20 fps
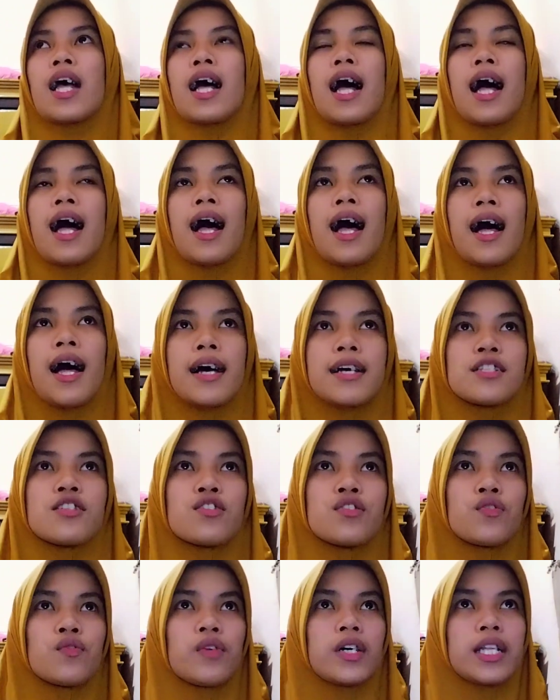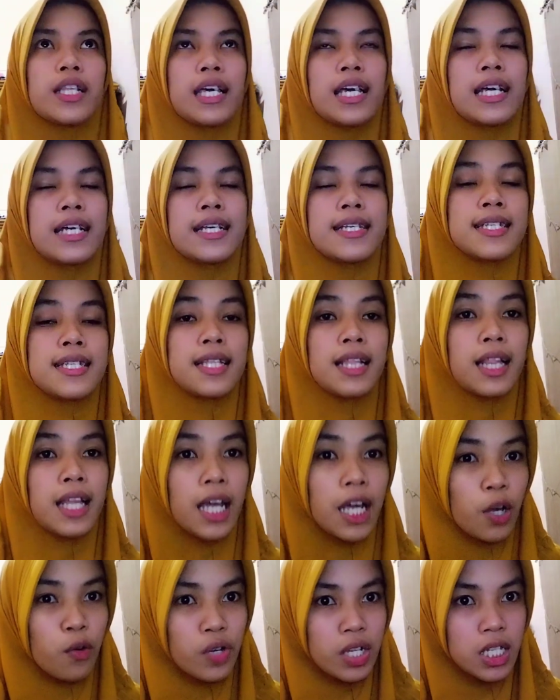as to what is
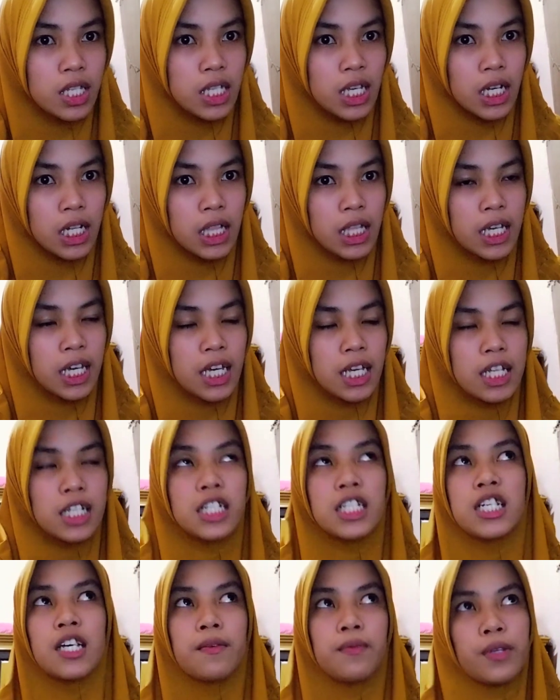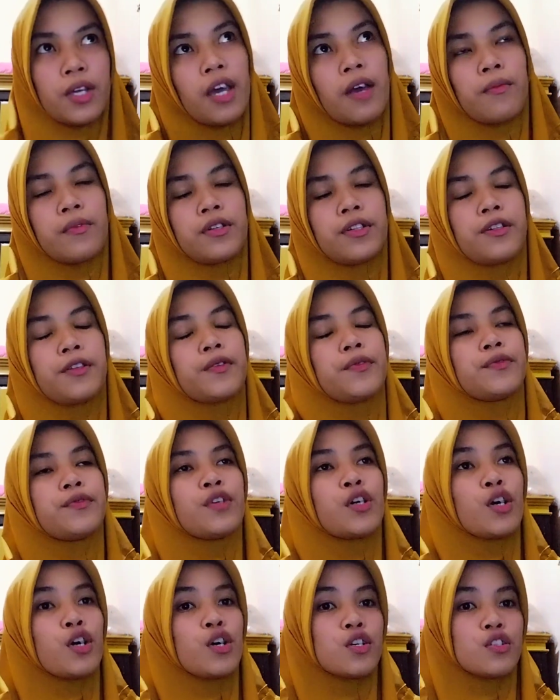linguistically acceptable.
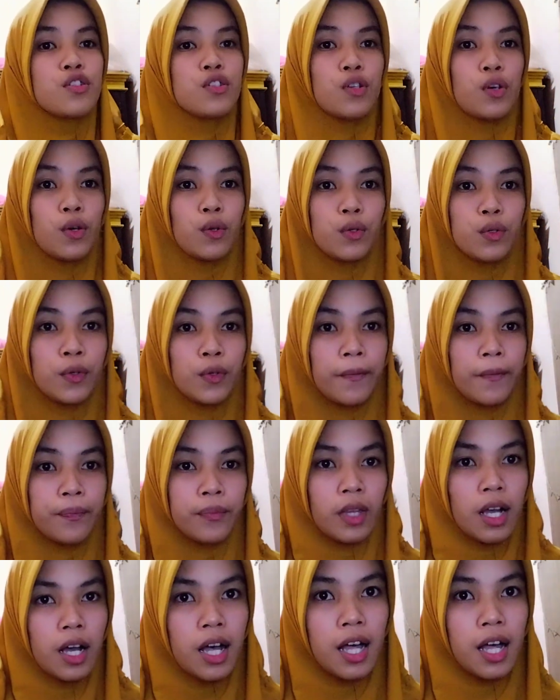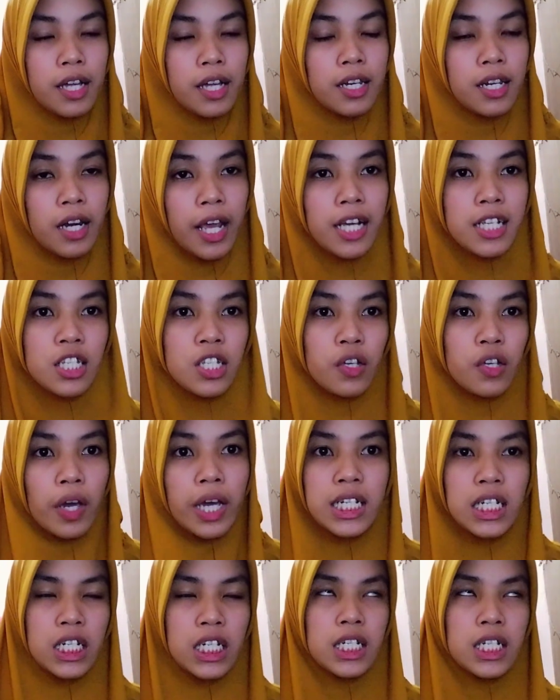So, the next
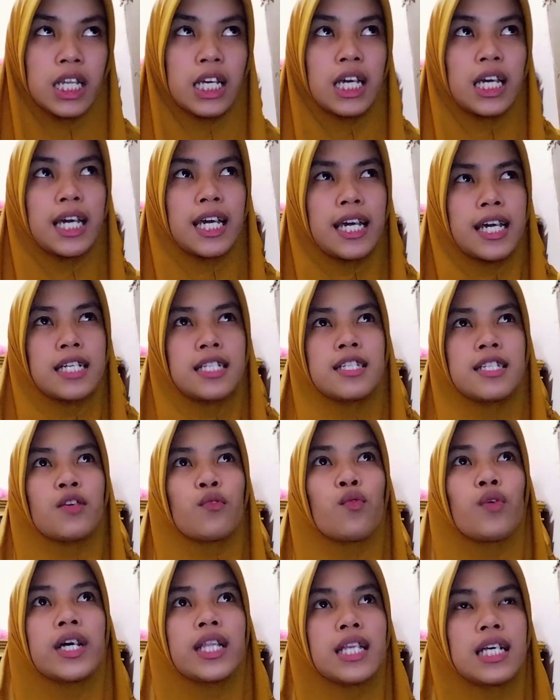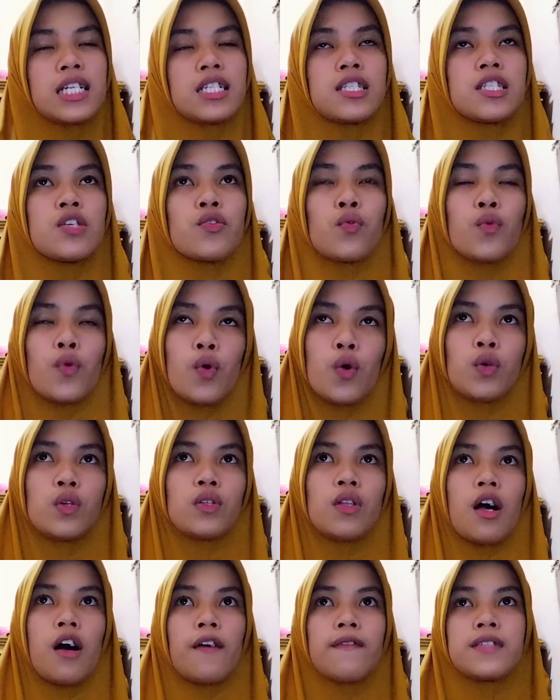question is, what is the role
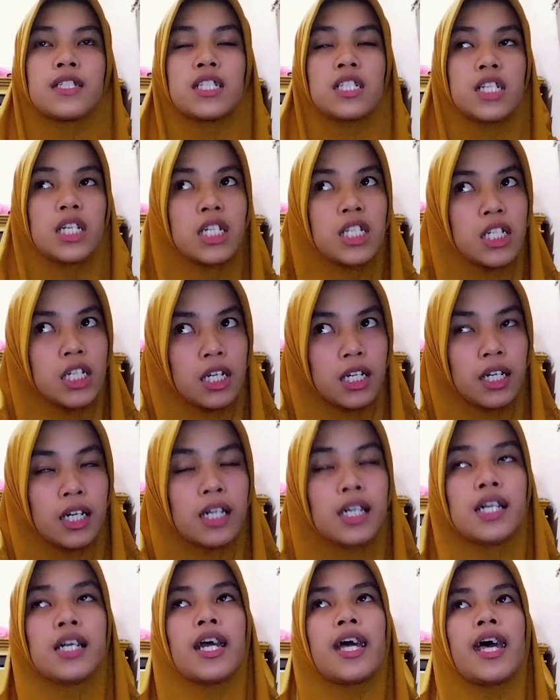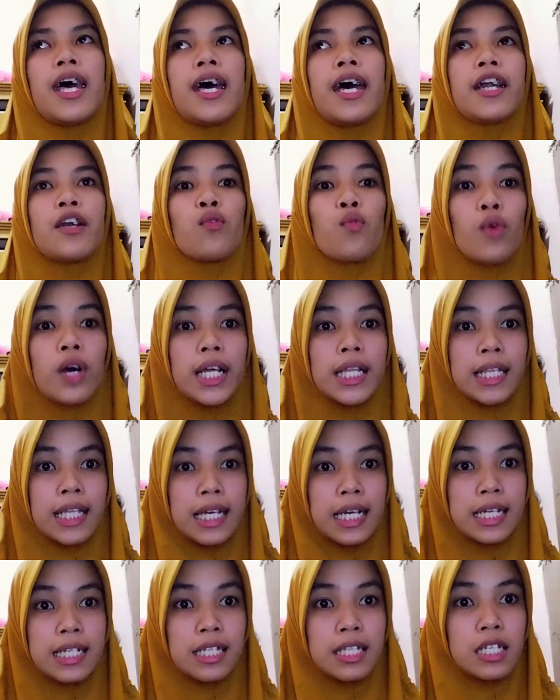of the teacher and what
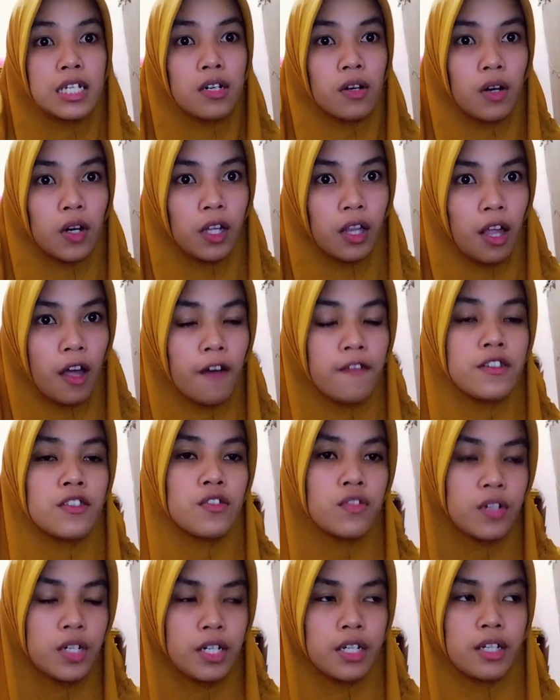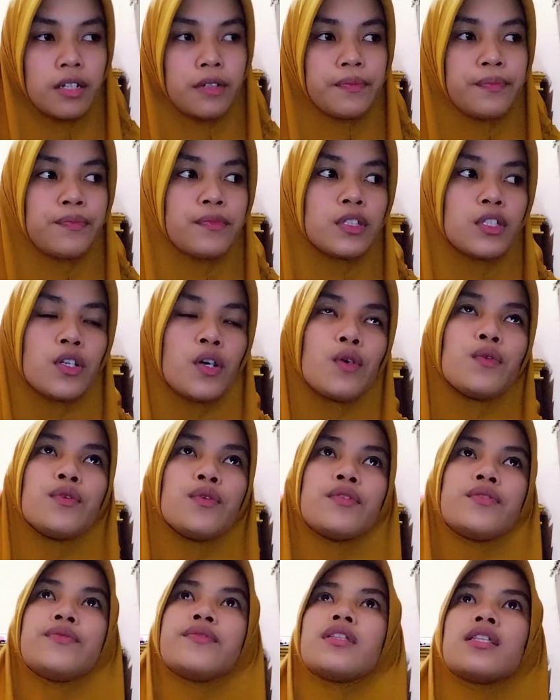is the role of student? So,
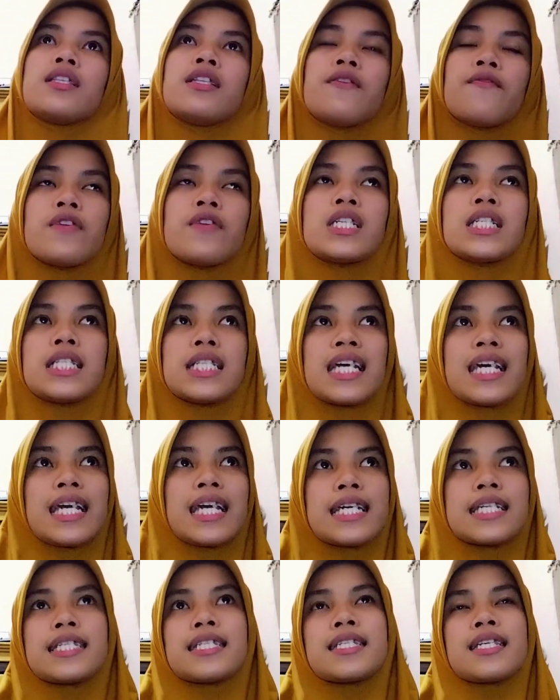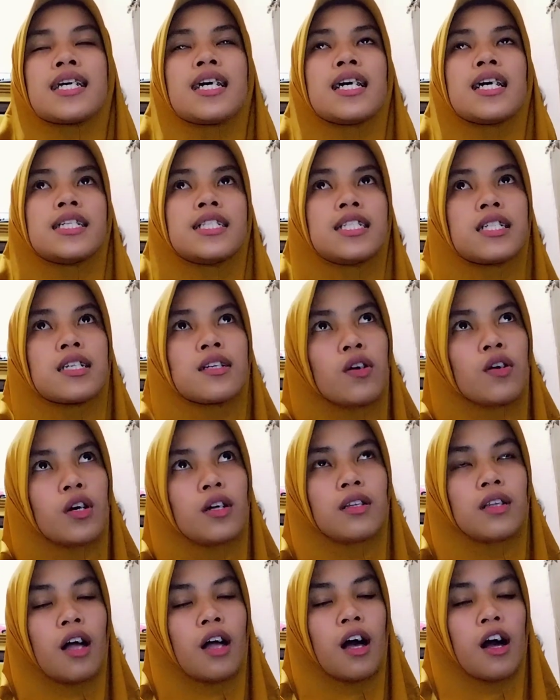the first is the role
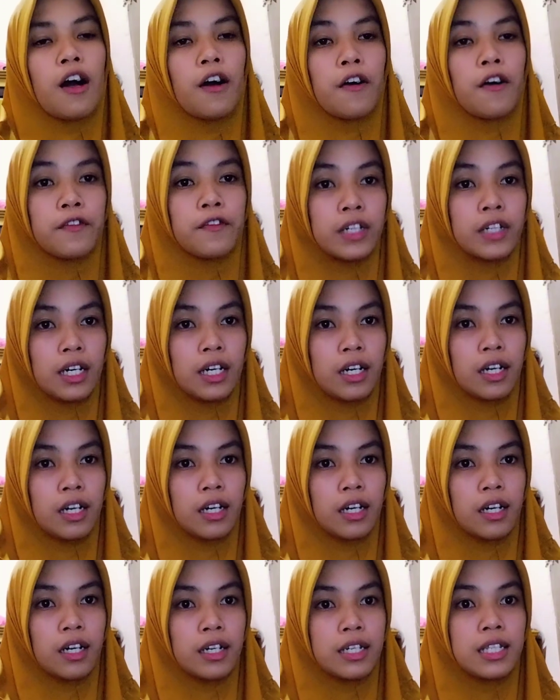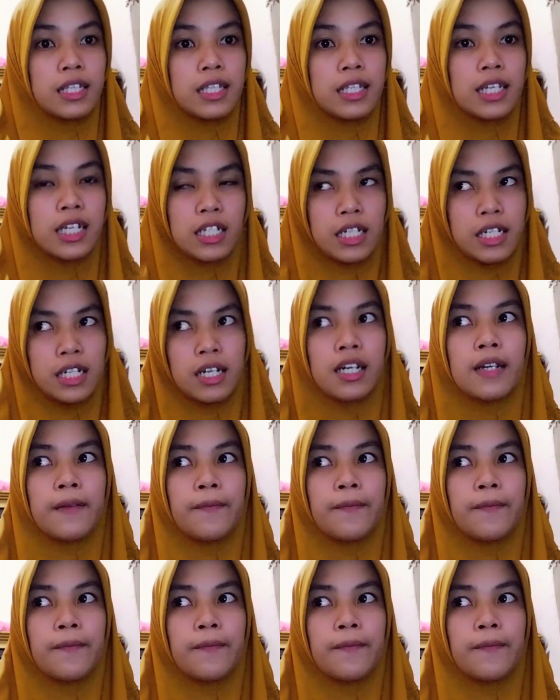of the teacher